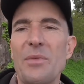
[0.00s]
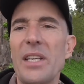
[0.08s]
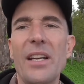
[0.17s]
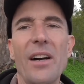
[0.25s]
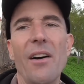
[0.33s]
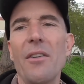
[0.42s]

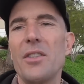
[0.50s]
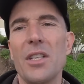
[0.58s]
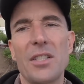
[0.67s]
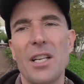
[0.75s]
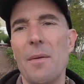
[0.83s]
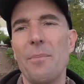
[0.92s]
you know,
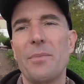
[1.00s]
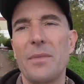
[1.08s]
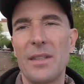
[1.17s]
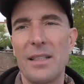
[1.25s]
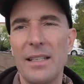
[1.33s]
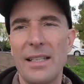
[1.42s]
just some
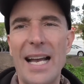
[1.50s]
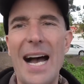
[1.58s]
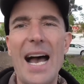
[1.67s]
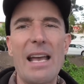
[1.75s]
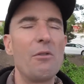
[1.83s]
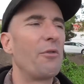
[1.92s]

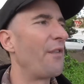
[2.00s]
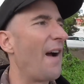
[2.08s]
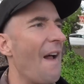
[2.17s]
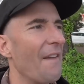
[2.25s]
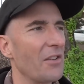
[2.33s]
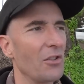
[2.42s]
guy who
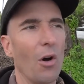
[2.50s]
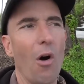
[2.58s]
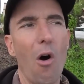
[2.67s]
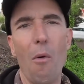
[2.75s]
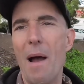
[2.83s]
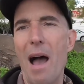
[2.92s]
found this,
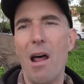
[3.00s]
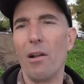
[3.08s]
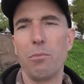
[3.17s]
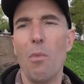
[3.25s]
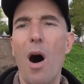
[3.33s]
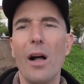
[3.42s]
go, oh man,
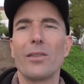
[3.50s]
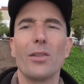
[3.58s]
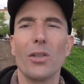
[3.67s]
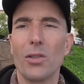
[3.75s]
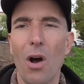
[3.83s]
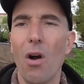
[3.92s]
it's
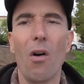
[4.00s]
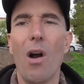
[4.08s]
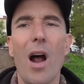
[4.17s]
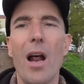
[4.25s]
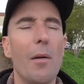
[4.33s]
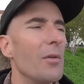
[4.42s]
monsters,
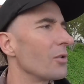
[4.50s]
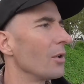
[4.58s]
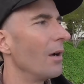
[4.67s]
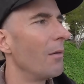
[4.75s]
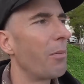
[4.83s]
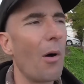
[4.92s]
alright, I'm just
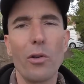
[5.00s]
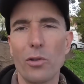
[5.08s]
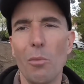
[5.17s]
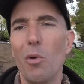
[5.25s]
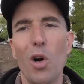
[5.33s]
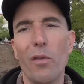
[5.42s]
gonna
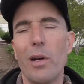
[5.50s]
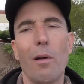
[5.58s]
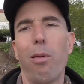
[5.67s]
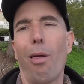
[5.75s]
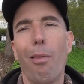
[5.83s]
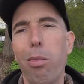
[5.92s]
post a
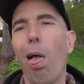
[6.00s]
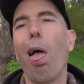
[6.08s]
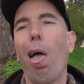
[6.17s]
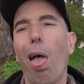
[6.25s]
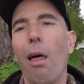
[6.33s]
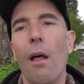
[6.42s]

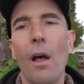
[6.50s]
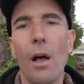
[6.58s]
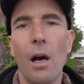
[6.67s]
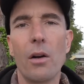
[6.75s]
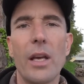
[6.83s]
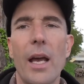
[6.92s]
movie,
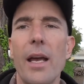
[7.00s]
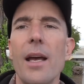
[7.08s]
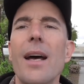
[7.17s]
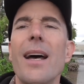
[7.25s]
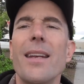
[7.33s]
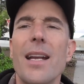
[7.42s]
okay?
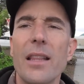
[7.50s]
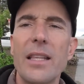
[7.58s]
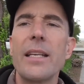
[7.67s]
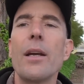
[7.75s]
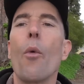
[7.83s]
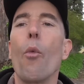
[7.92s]

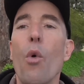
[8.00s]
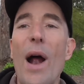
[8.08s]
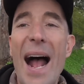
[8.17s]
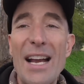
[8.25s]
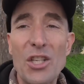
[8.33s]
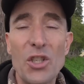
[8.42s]
Nothing
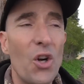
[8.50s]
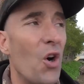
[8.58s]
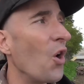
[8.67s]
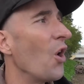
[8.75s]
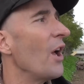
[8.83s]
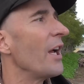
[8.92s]

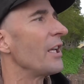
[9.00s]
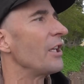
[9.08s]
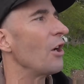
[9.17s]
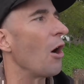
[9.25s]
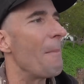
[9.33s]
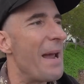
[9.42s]
rational,
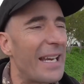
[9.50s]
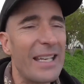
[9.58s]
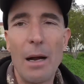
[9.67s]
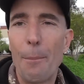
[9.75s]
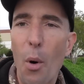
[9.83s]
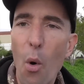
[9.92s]
you know,
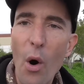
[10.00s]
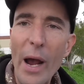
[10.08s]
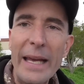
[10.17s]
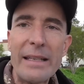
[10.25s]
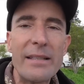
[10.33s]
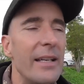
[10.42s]
making a
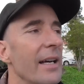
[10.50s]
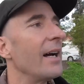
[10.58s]
point,